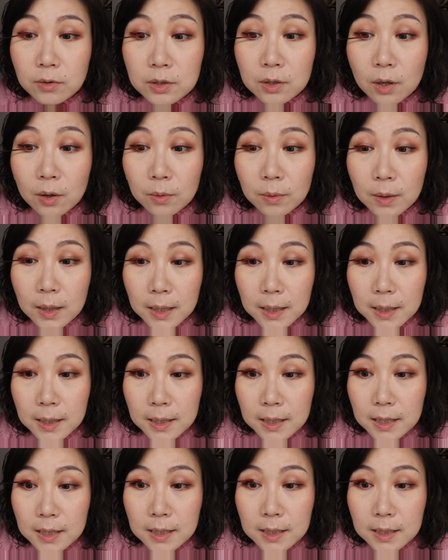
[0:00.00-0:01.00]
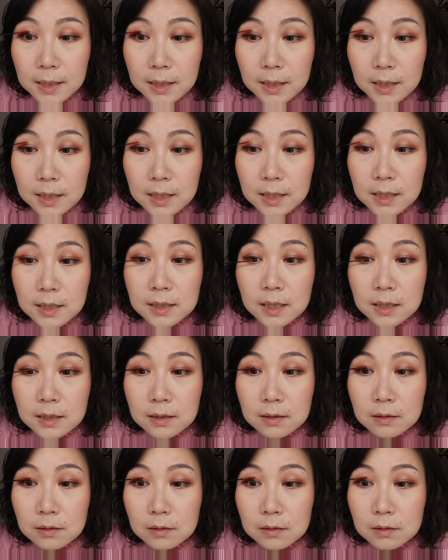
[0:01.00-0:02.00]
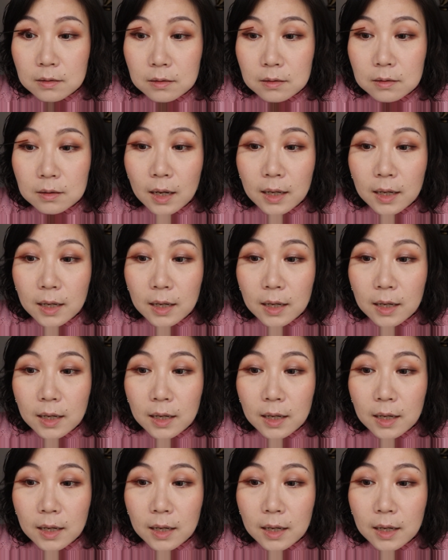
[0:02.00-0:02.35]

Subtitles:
so he doesn't,